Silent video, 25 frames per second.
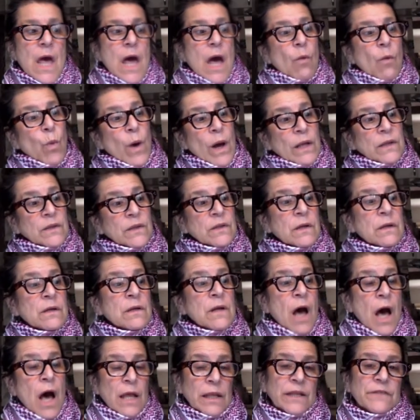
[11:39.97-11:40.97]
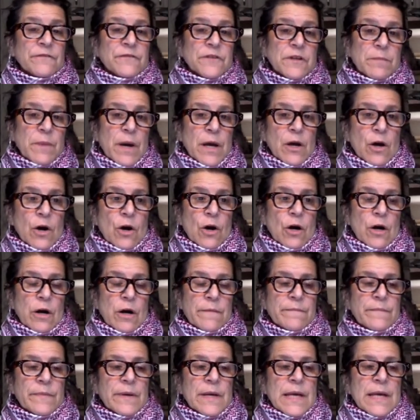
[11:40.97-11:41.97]
Well, not lifting my
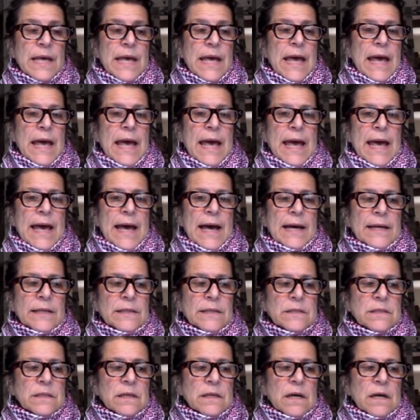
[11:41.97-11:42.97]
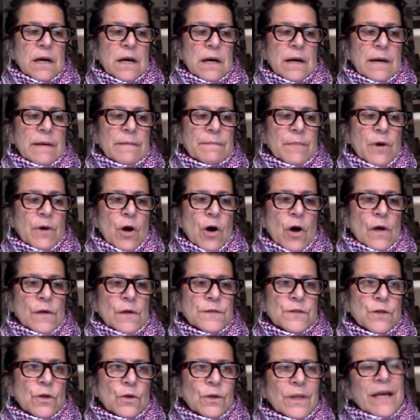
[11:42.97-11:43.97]
arm. And
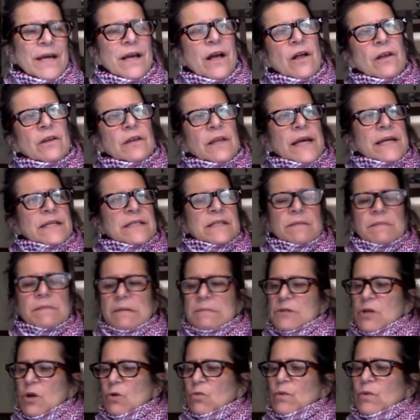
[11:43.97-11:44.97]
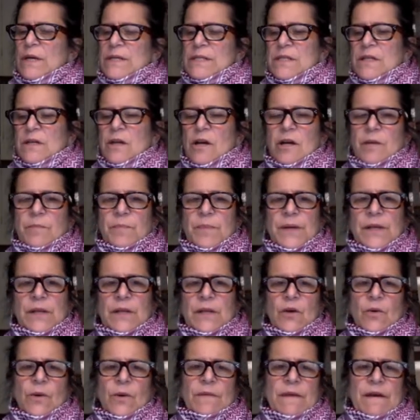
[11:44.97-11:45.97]
also, sometimes I'll rest it on a
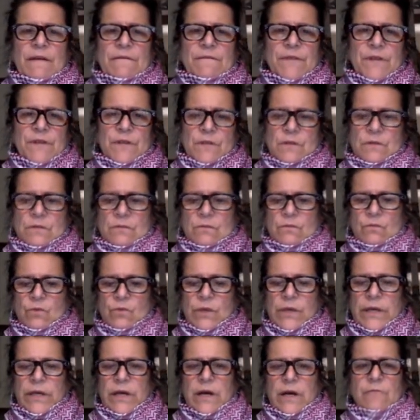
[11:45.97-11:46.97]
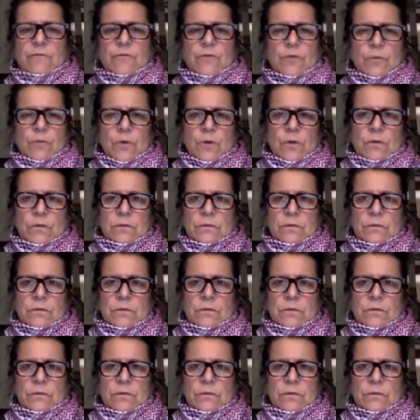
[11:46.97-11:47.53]
pillow, and that feels really comfortable.